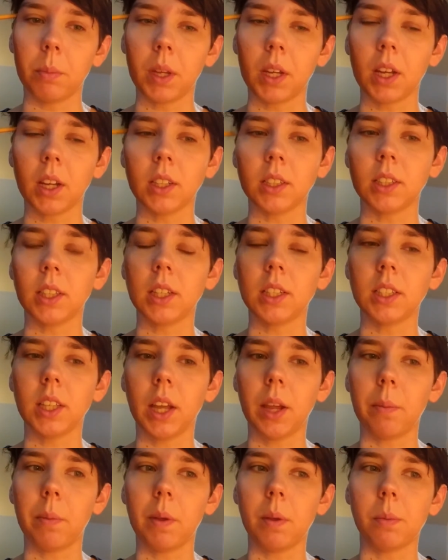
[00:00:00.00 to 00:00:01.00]
Because they
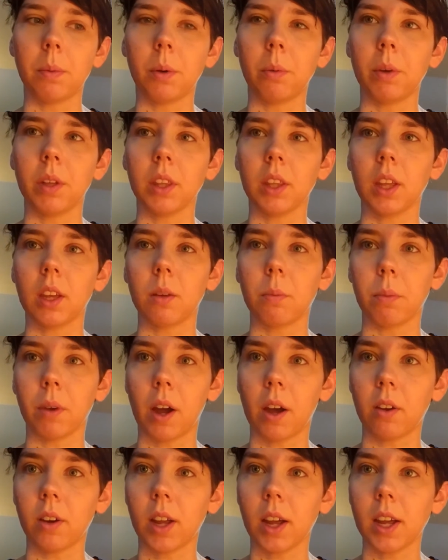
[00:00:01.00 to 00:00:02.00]
say people with like
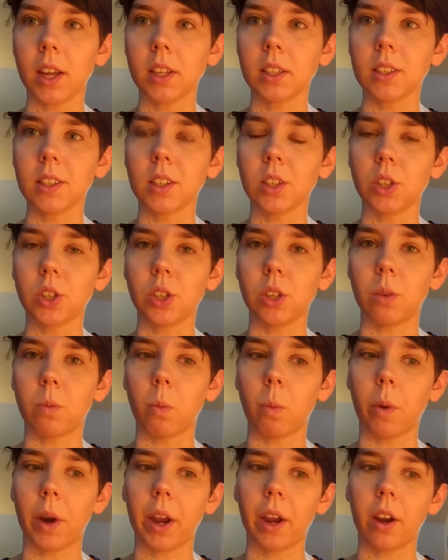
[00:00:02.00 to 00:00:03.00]
brown eyes should
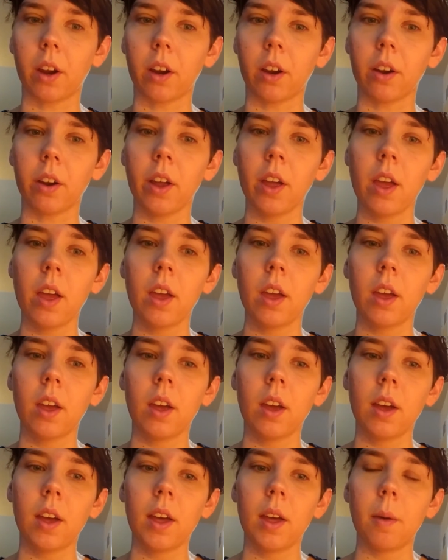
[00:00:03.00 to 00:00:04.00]
wear
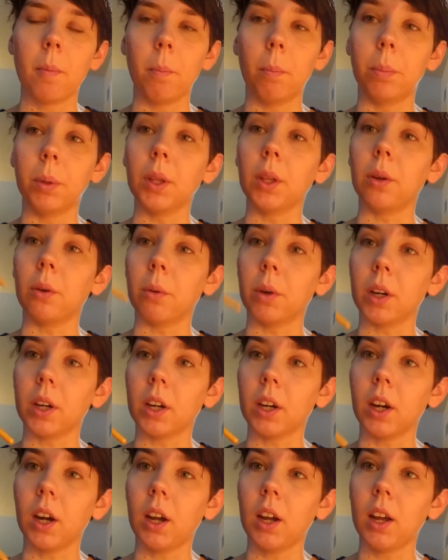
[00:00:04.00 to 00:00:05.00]

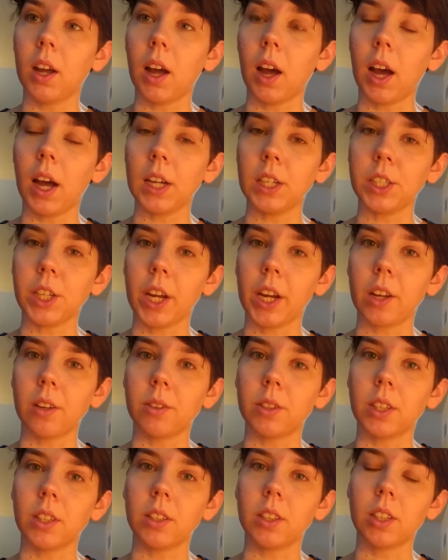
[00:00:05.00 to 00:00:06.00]
bluer
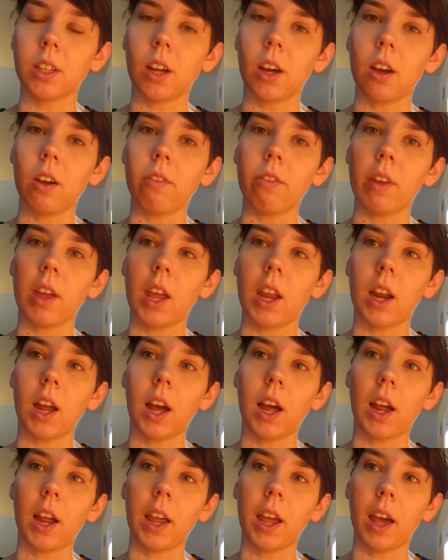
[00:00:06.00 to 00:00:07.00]
eyeshadows and stuff. And
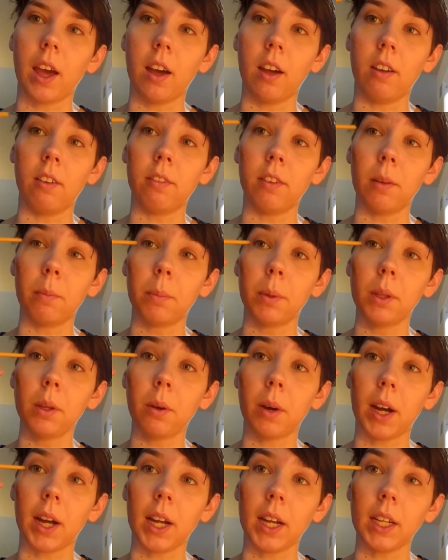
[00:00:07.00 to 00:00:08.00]
I have
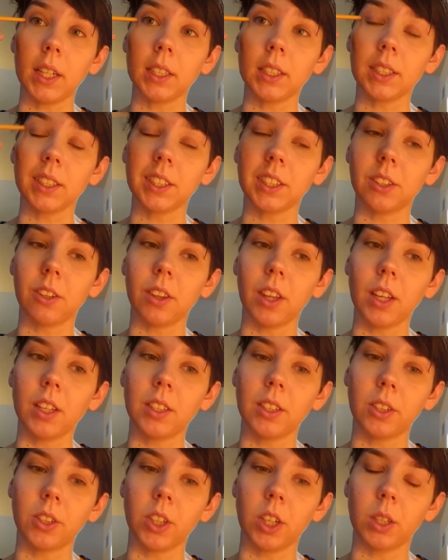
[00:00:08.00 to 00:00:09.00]
blue eyes, so they
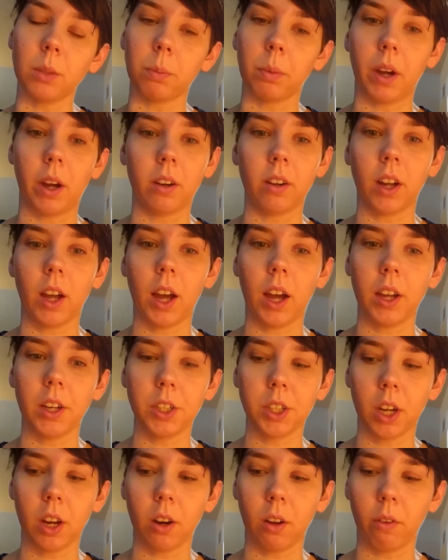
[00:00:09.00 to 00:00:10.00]
suggest brown
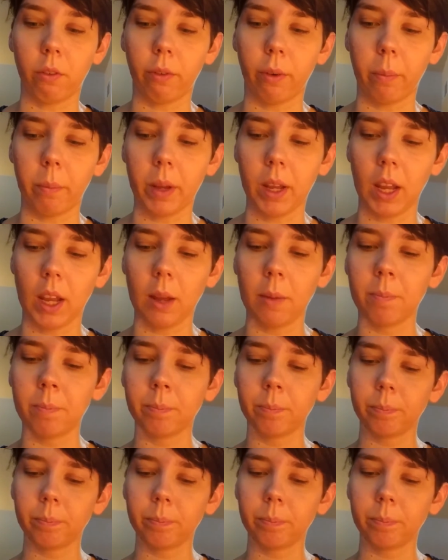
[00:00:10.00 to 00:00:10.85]
eyeshadow for me.